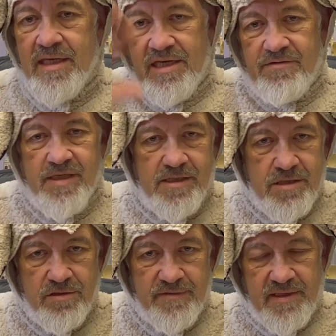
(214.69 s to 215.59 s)
Evening
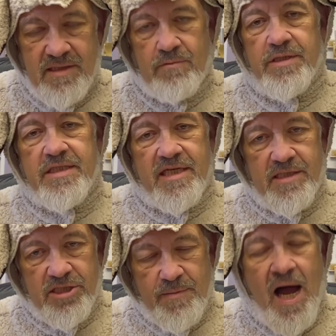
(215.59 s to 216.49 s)
service will say
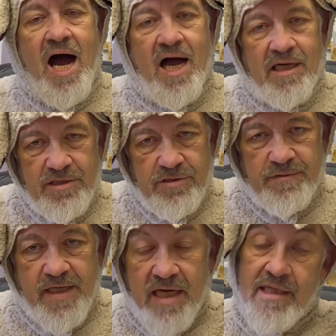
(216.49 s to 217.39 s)
the Shema.
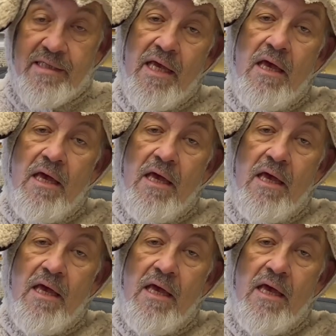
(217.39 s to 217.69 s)
You've done it.